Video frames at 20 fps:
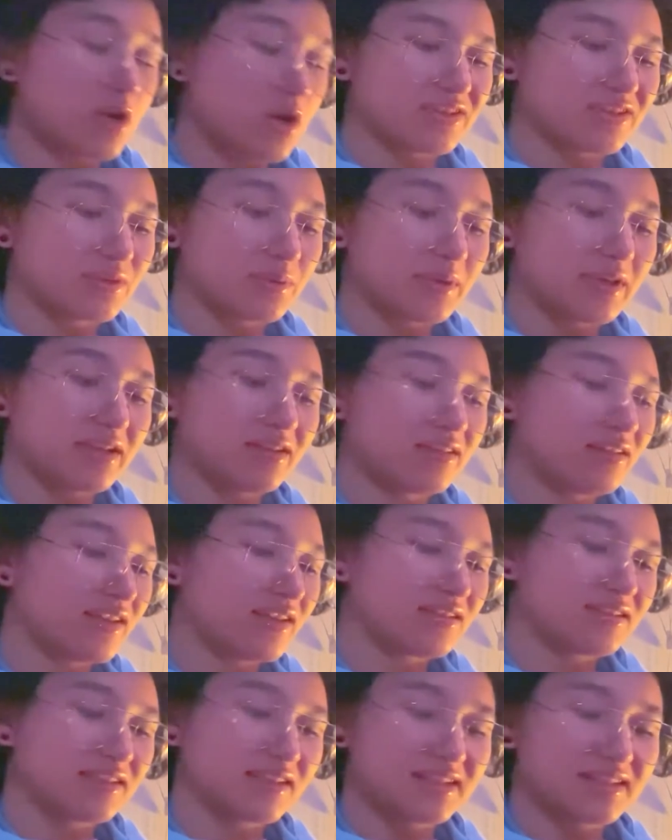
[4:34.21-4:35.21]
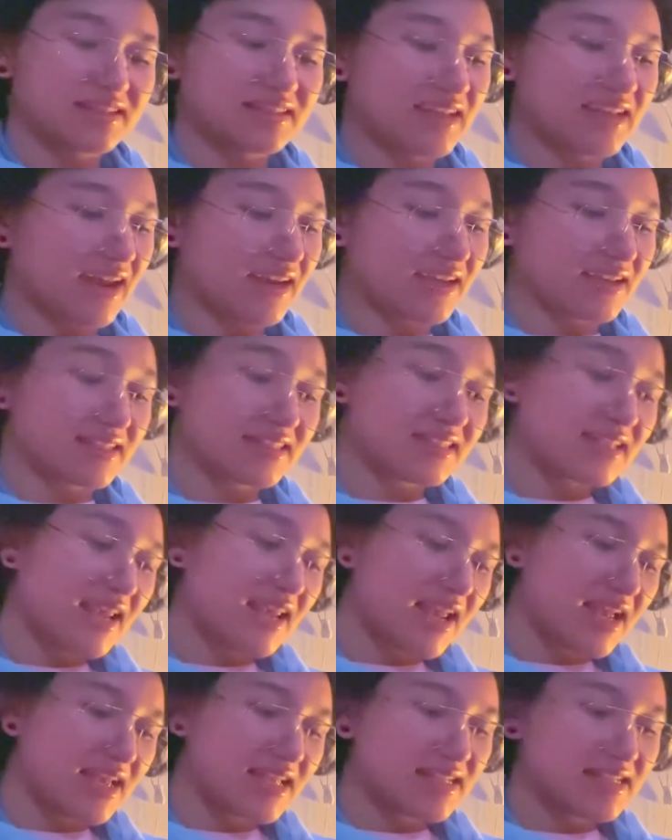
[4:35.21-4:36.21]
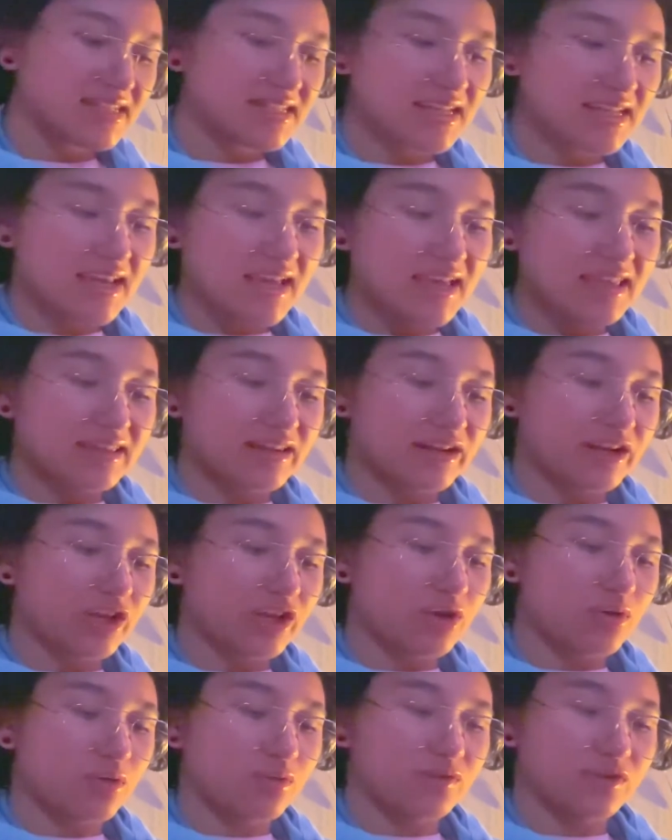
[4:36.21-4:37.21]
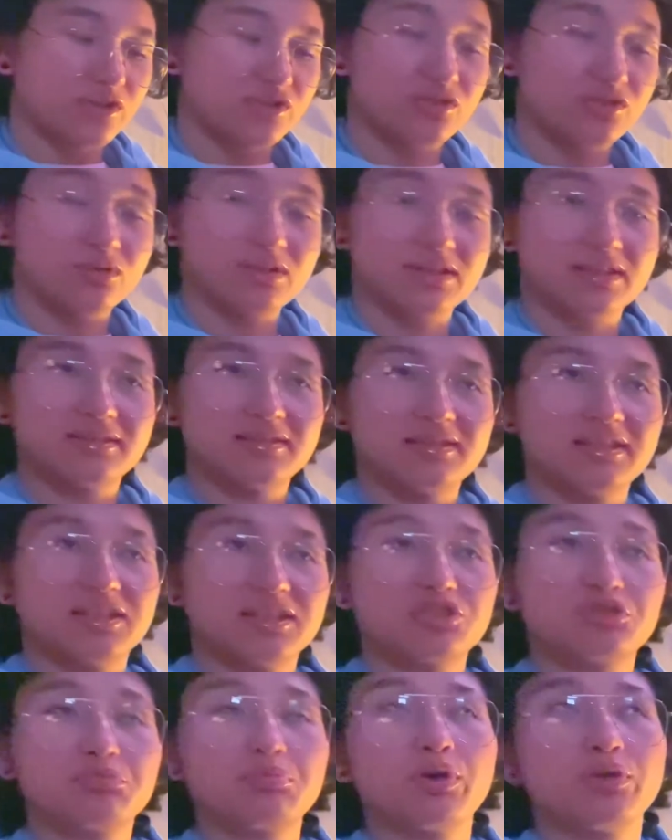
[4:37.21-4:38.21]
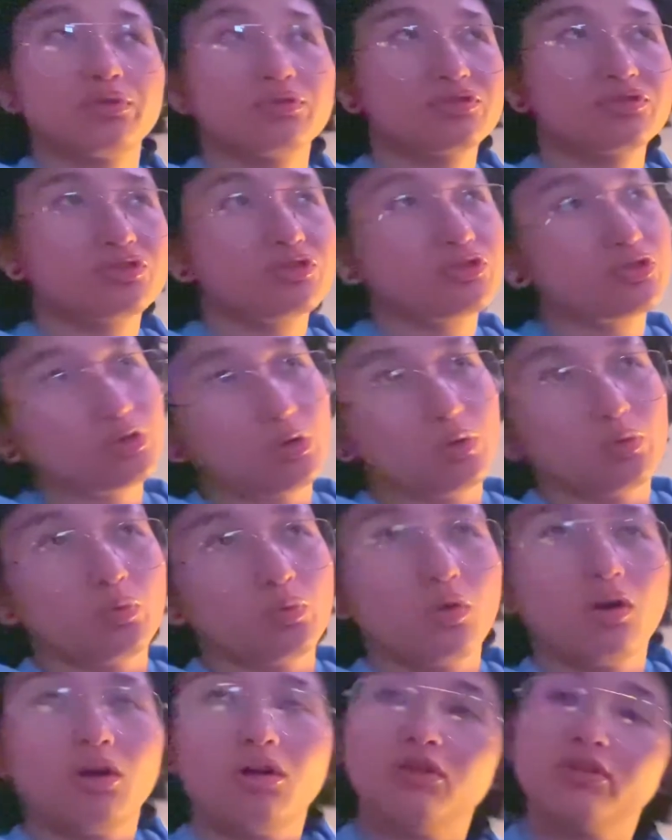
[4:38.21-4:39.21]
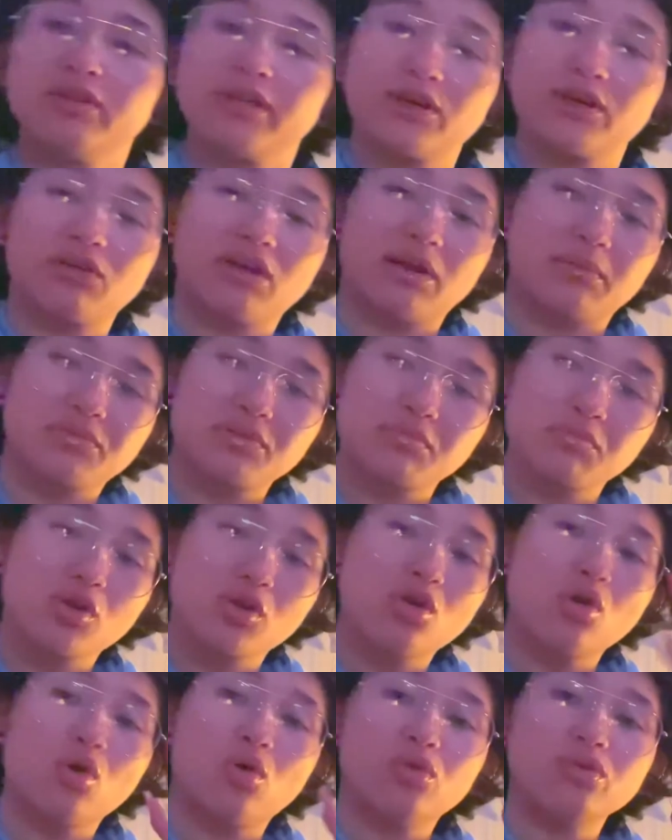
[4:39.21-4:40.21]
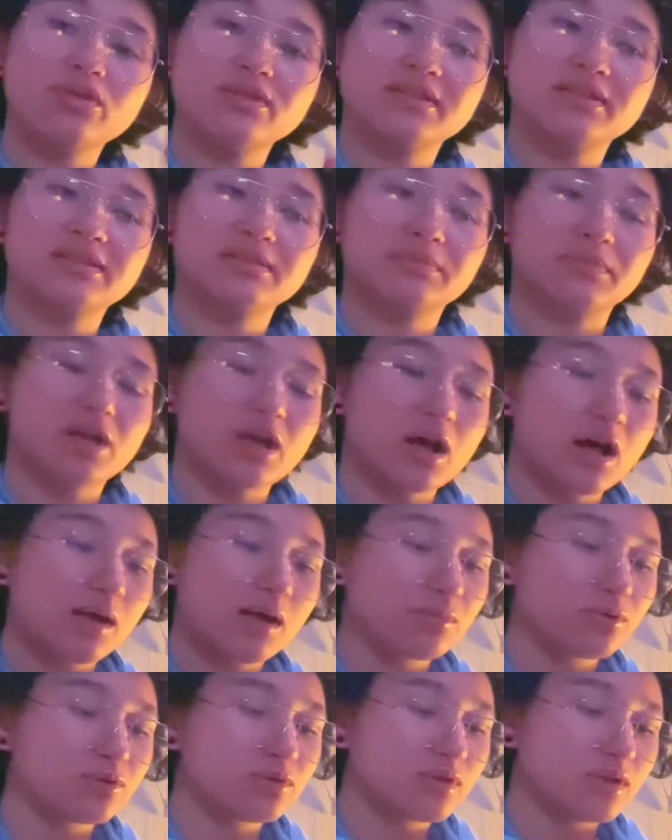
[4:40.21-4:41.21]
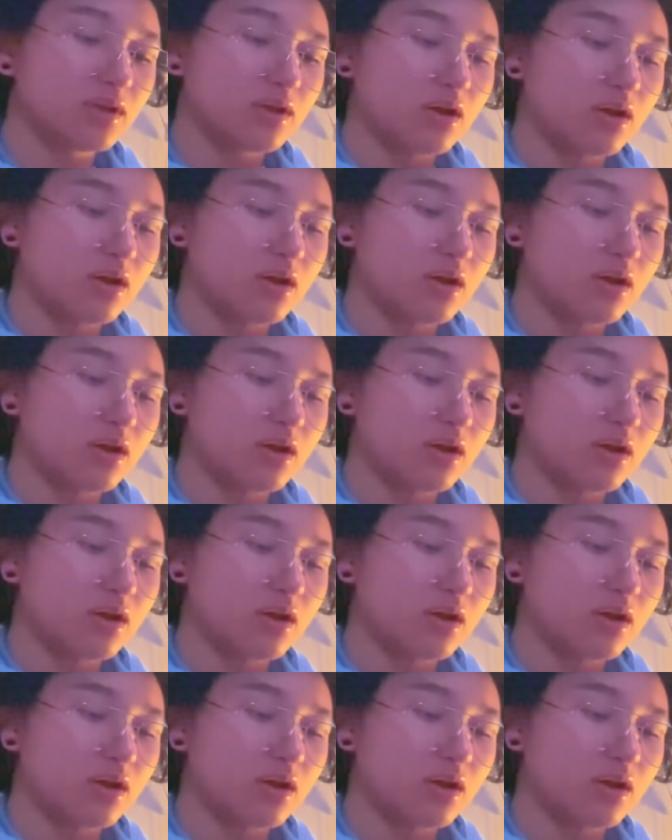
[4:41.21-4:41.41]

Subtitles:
So I collect a stack of sand, then I go over to this exposed stone wall and I grab some coal and some cobble.